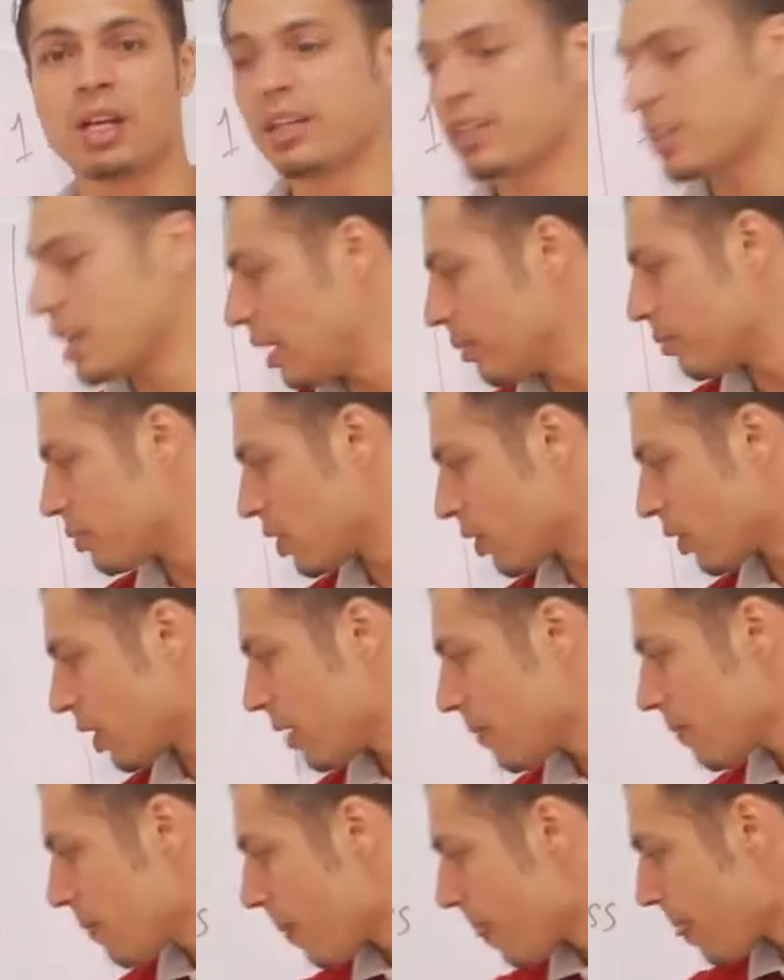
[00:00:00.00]
types,
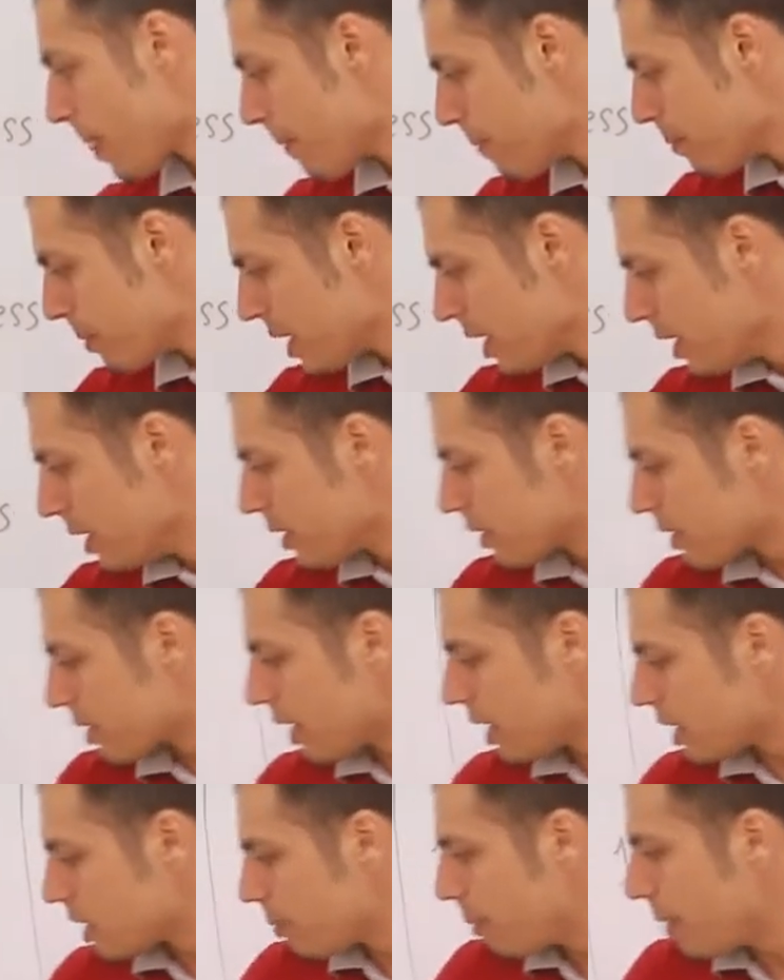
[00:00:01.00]
okay.
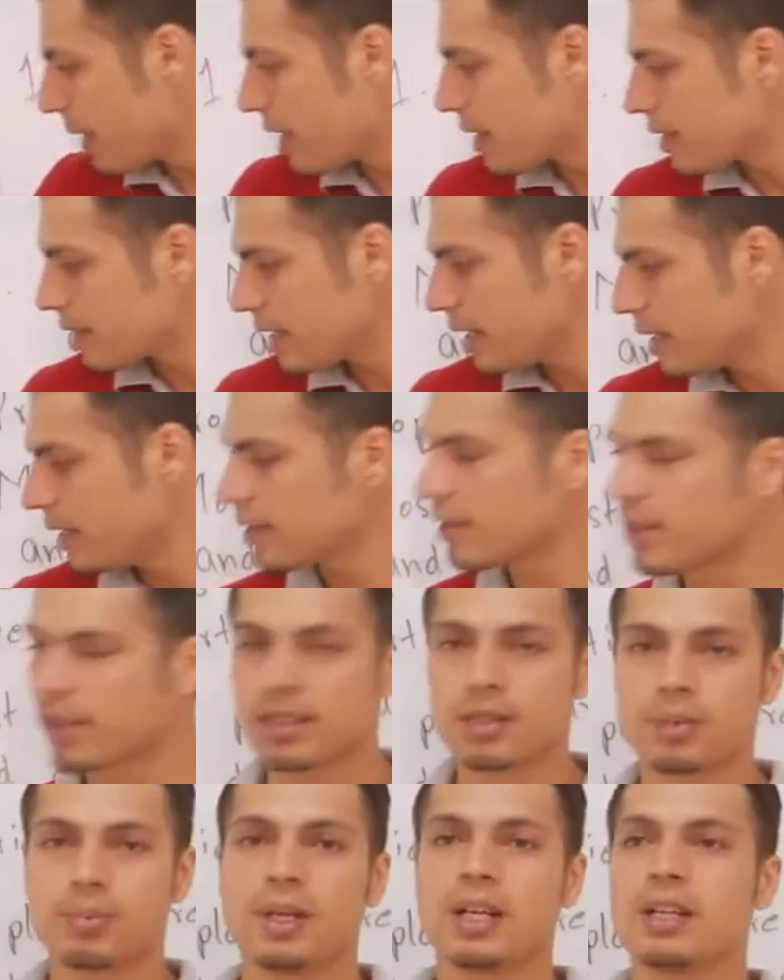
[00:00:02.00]

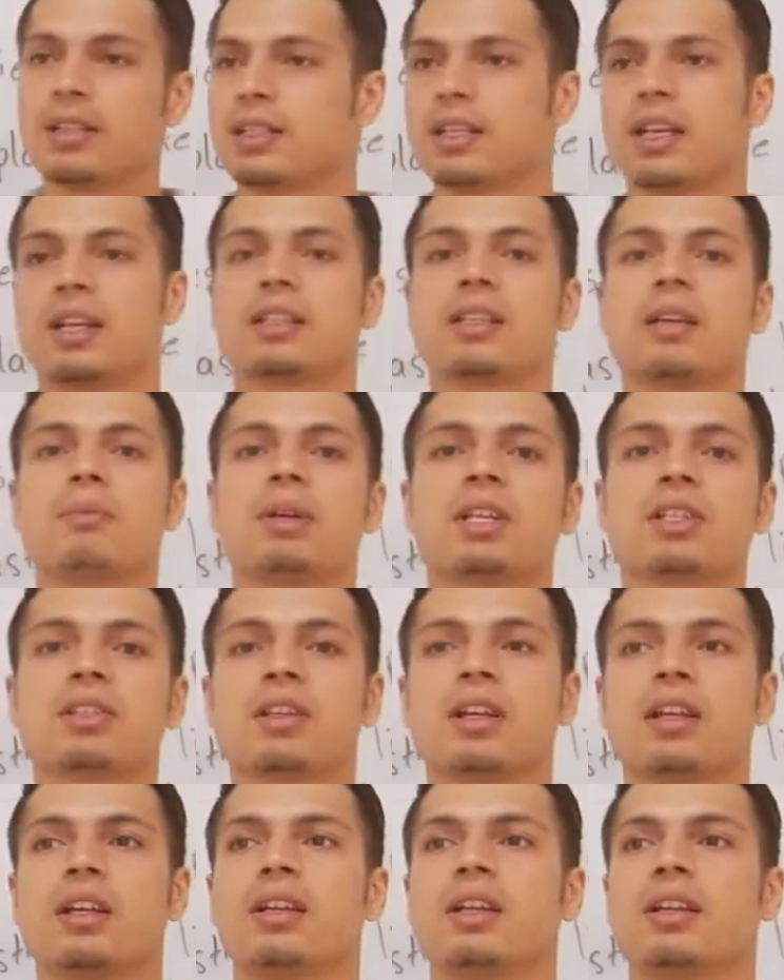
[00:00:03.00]
Transparency, as I
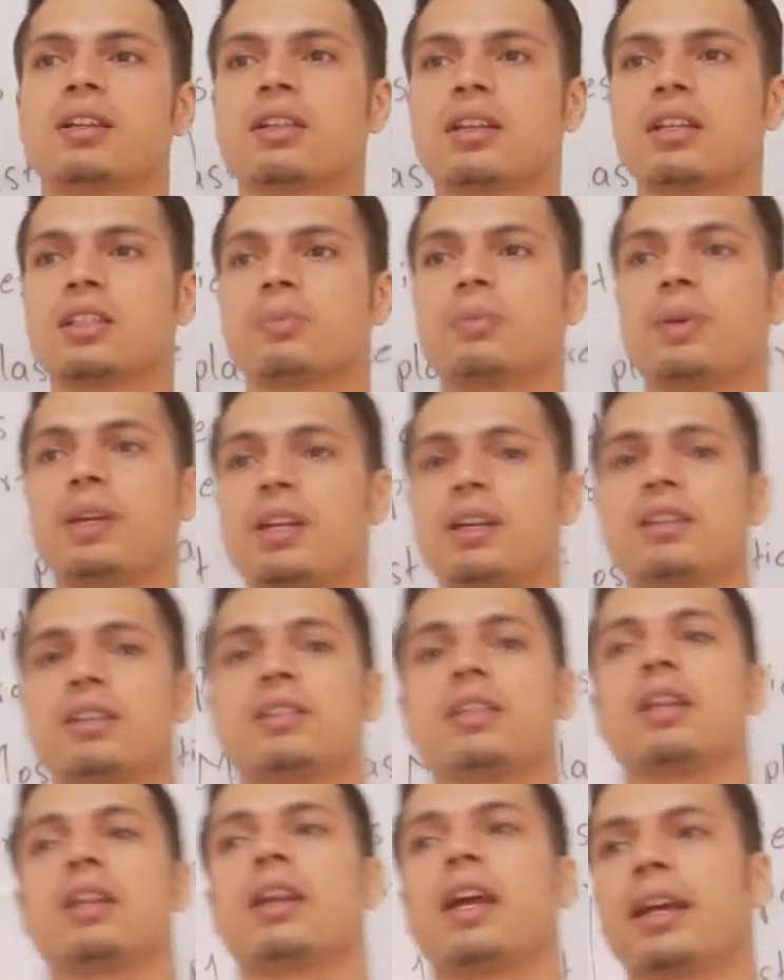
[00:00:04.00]
mentioned earlier,
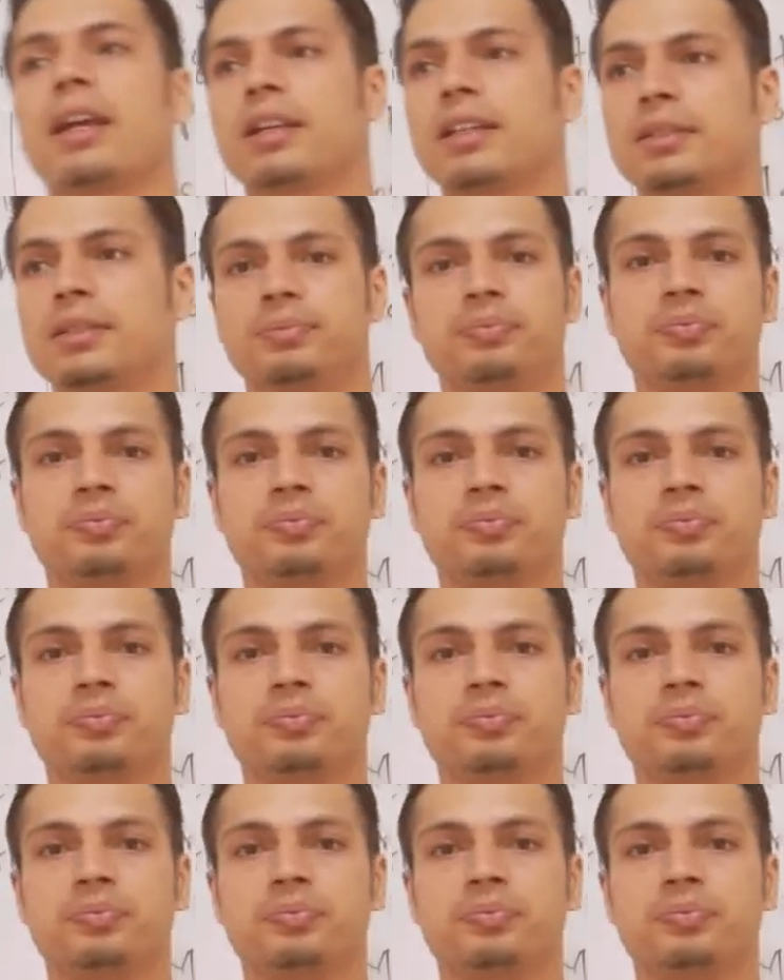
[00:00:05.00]
transparency, like